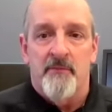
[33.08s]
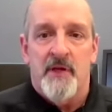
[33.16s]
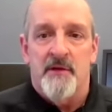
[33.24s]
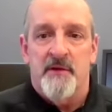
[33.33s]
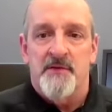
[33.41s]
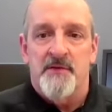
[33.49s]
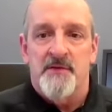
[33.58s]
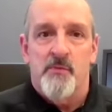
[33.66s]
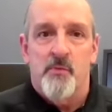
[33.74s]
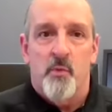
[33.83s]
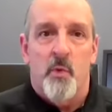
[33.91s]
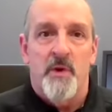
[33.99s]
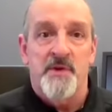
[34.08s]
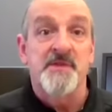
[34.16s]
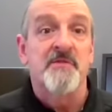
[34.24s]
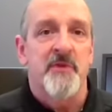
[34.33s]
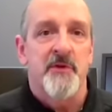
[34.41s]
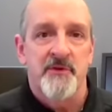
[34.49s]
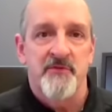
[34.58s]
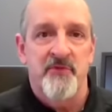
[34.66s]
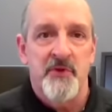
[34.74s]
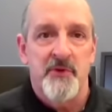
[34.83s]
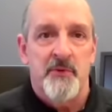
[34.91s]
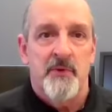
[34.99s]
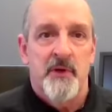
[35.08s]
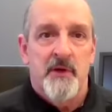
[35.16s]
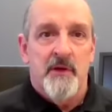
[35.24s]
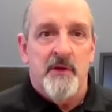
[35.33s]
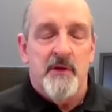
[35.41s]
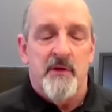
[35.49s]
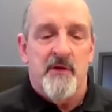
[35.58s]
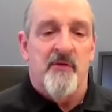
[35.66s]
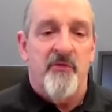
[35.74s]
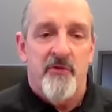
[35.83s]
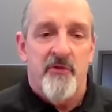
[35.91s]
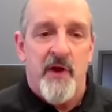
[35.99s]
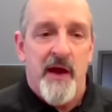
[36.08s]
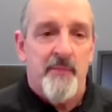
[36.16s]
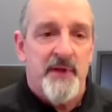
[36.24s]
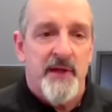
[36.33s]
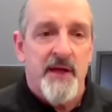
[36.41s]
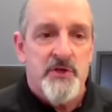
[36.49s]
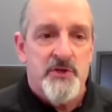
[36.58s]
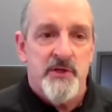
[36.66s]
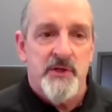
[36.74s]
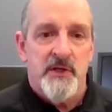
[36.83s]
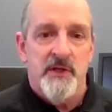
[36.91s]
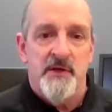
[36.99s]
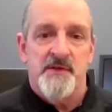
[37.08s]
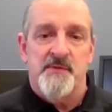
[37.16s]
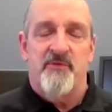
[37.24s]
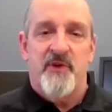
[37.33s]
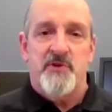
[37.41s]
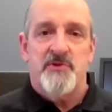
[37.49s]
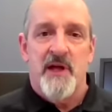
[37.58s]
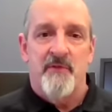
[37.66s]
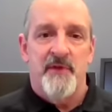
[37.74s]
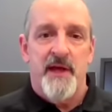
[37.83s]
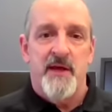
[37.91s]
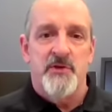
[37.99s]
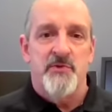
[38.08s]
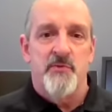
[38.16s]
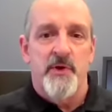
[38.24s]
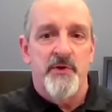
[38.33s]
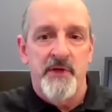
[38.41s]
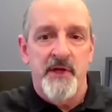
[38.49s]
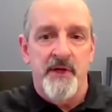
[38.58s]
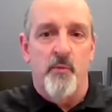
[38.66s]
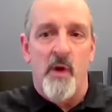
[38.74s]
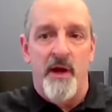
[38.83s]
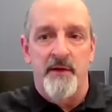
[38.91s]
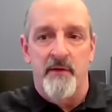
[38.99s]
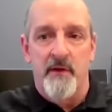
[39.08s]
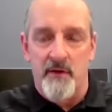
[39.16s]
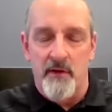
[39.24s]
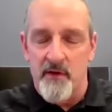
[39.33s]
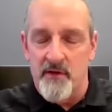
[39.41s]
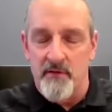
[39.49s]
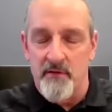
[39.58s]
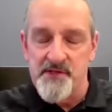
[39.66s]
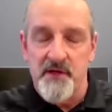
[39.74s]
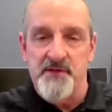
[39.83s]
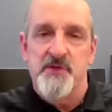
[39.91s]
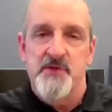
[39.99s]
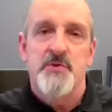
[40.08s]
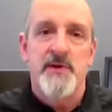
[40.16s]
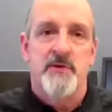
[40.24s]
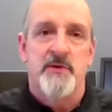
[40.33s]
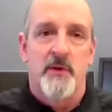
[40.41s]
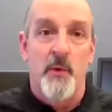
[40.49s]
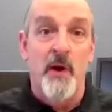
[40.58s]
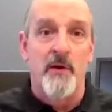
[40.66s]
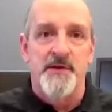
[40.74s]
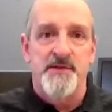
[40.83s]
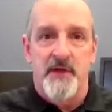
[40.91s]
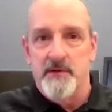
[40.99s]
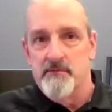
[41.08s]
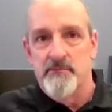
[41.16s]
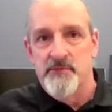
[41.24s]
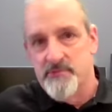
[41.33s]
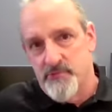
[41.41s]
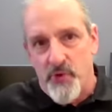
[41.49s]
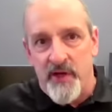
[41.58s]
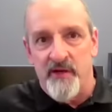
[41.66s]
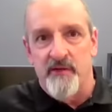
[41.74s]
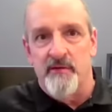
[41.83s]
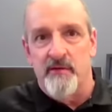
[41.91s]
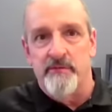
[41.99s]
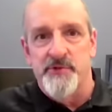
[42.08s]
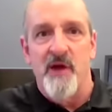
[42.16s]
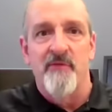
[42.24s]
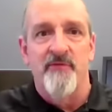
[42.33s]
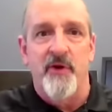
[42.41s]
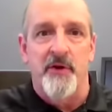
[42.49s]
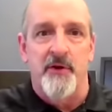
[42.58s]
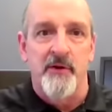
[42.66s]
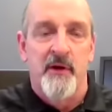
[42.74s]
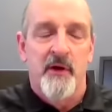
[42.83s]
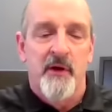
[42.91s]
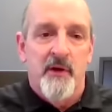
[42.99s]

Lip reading: is what is the field of view? If your application is a professional application where you need wide extended situational awareness, like training a jet fighter